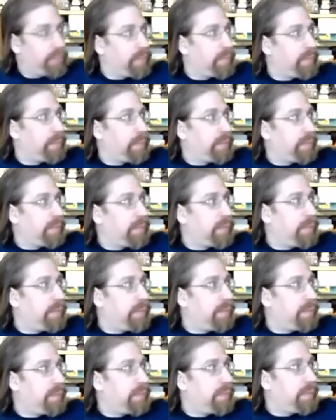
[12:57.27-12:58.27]

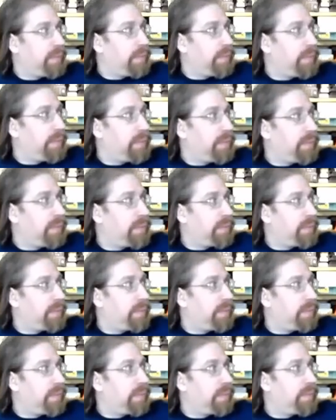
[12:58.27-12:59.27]

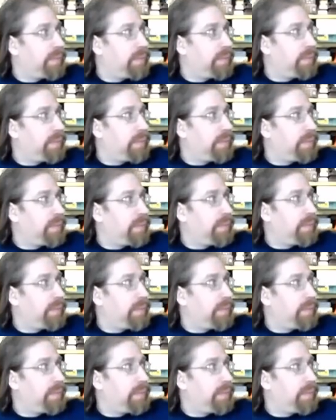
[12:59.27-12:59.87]
(not speaking)